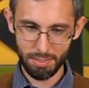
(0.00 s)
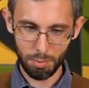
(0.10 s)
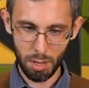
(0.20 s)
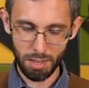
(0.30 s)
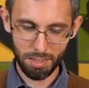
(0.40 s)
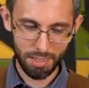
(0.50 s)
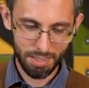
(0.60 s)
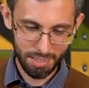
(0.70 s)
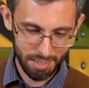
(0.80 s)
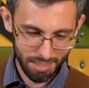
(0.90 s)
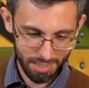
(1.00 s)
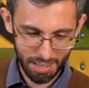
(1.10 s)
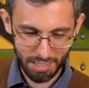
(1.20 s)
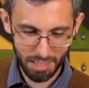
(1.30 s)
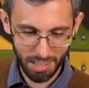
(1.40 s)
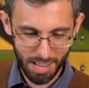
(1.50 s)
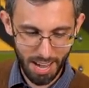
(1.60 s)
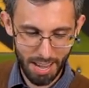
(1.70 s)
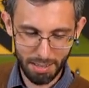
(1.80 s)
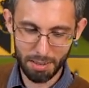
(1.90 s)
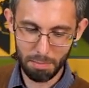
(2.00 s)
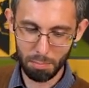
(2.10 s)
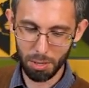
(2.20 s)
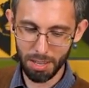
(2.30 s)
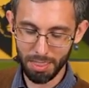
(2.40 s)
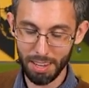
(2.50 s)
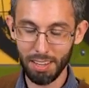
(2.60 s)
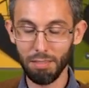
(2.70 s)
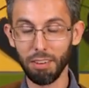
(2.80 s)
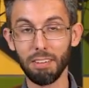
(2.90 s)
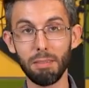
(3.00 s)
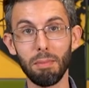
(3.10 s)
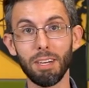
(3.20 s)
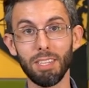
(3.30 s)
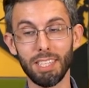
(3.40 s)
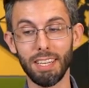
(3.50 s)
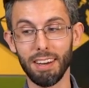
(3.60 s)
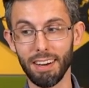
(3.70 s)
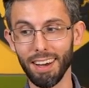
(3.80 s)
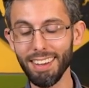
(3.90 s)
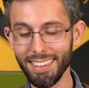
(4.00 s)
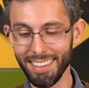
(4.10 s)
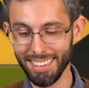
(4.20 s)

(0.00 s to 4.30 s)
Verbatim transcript: Well, that's a lot, but thank you very much, Sarah.